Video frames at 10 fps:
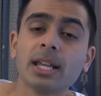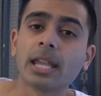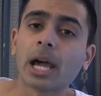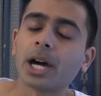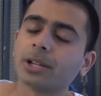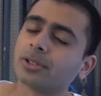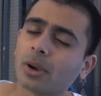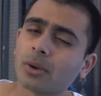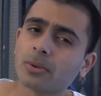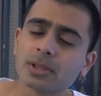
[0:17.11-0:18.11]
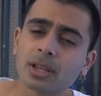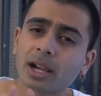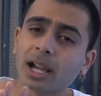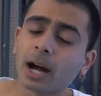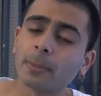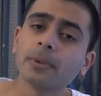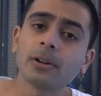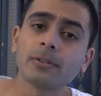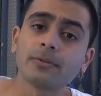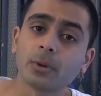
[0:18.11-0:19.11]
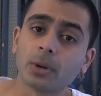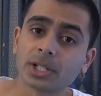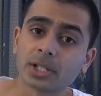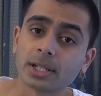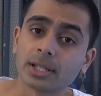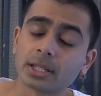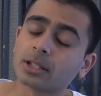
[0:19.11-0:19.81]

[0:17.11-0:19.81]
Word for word: Now I chose a couple of questions.